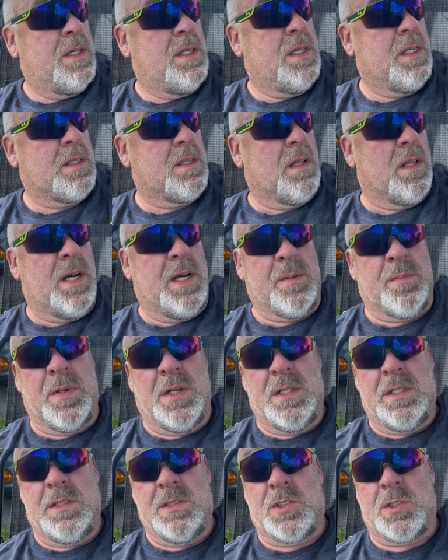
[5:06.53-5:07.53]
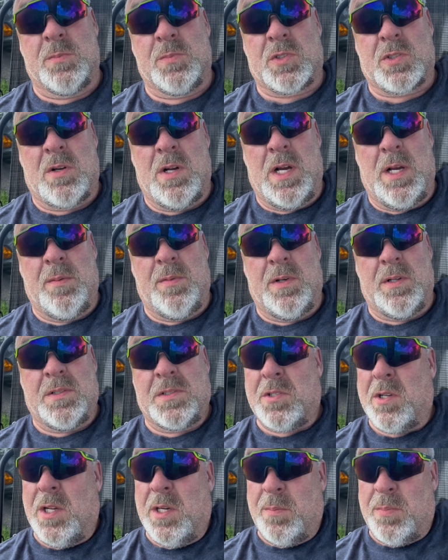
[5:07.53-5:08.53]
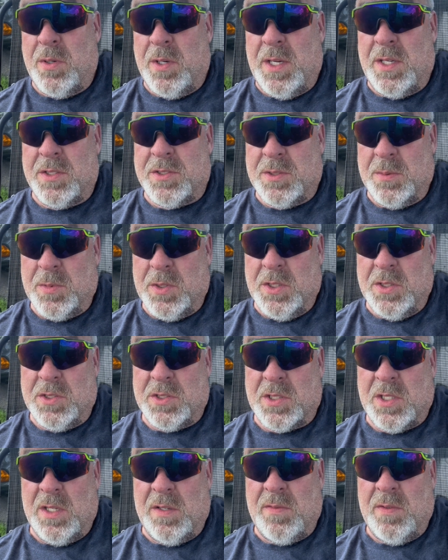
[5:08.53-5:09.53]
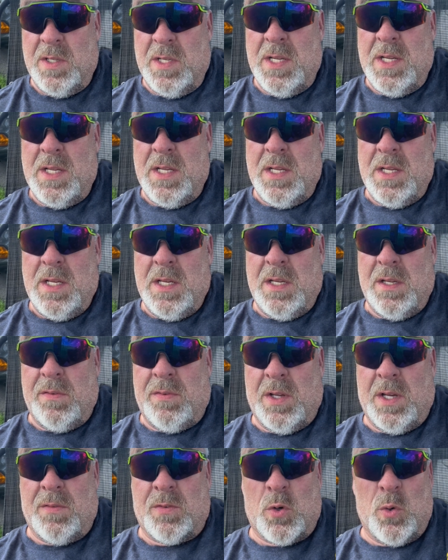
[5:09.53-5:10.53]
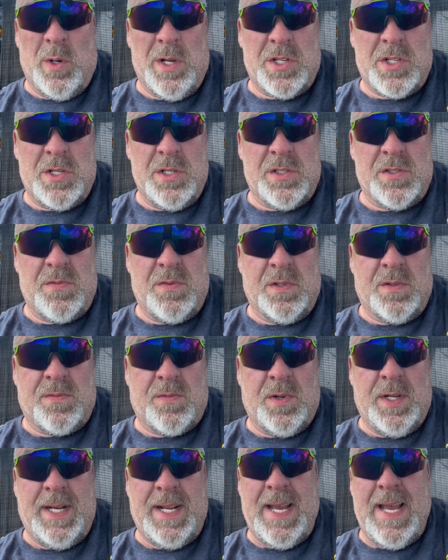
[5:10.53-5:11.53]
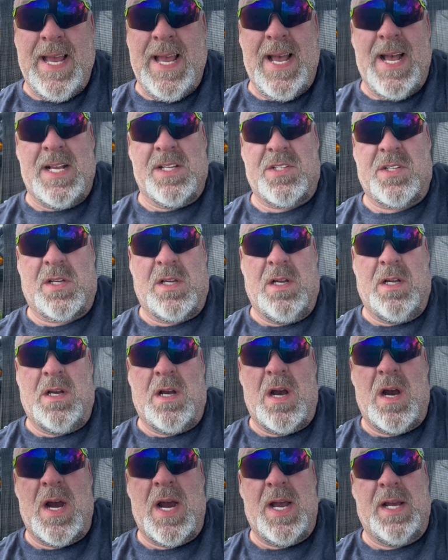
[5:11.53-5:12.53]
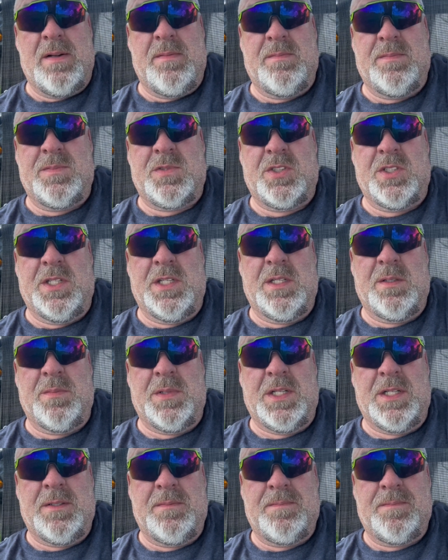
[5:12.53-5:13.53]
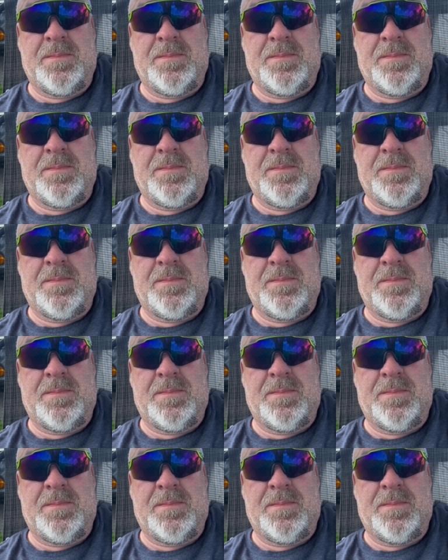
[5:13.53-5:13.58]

hit the like button and subscribe, and I'll try to put out some good stuff. If you have questions, feel free to ask. All right, see you in a minute.